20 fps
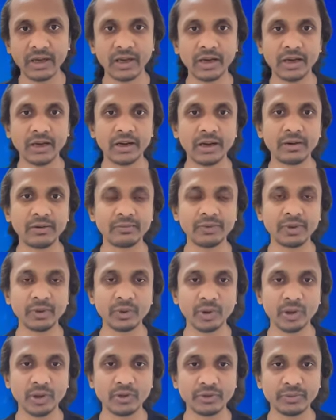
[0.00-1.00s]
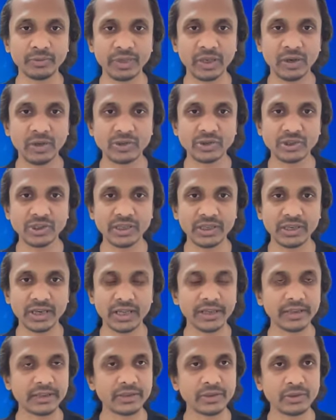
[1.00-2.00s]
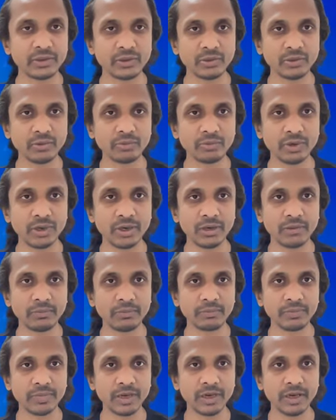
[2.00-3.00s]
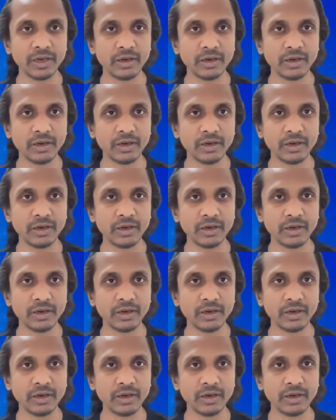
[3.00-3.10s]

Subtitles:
We will also be launching like new